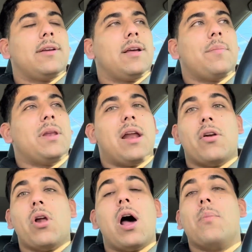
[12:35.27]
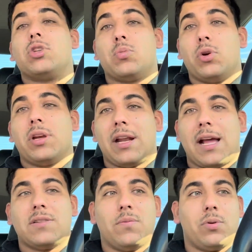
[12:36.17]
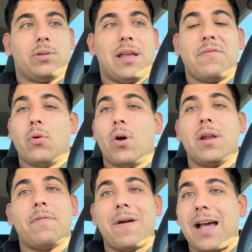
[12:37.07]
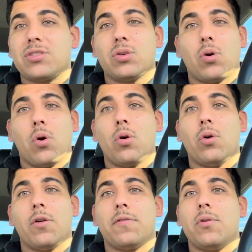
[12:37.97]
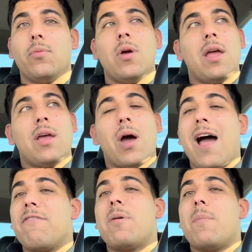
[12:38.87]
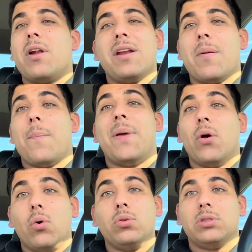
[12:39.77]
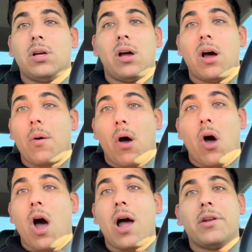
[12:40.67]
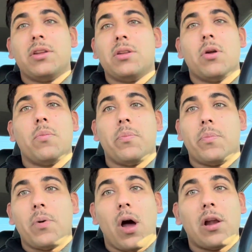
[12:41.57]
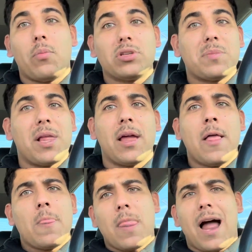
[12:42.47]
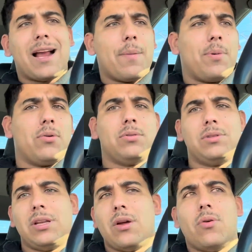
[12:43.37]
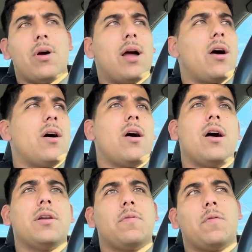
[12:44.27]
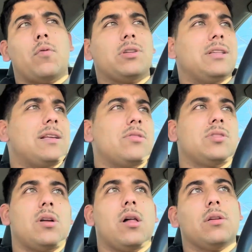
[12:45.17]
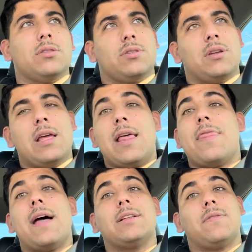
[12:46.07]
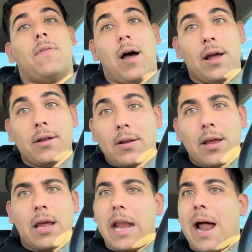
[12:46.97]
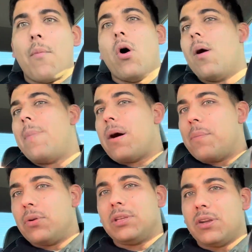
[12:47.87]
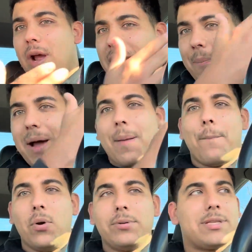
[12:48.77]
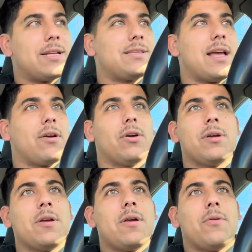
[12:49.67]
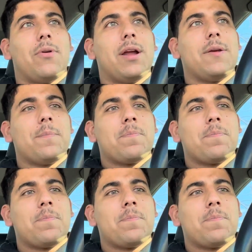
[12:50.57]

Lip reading: I mean, I don't know how much more you could ask for. If you want a faster car, or if you have the money to build a Honda, you know, the Honda boys could be like, I could build, you know, a Honda for $14,000. That's fine. And I'm all about building. You know, I got my boosted Integra, right?